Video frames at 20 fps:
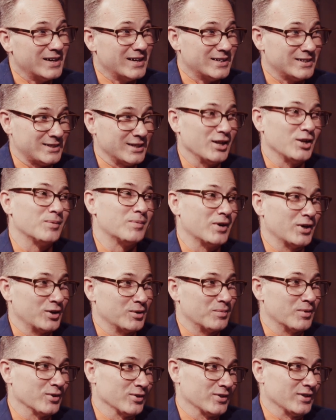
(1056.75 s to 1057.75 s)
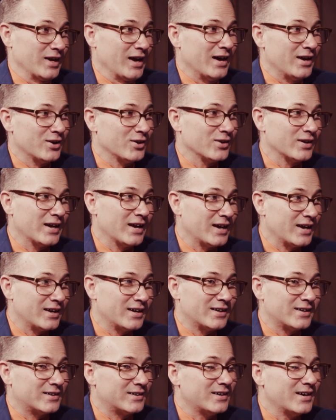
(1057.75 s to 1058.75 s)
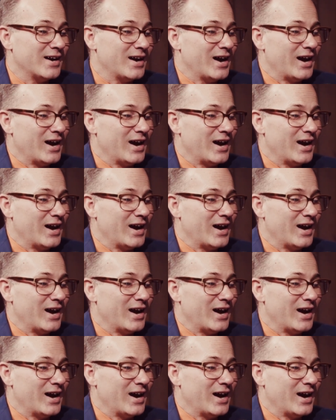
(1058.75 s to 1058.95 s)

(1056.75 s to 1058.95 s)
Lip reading: celebrate your birthday. I don't care.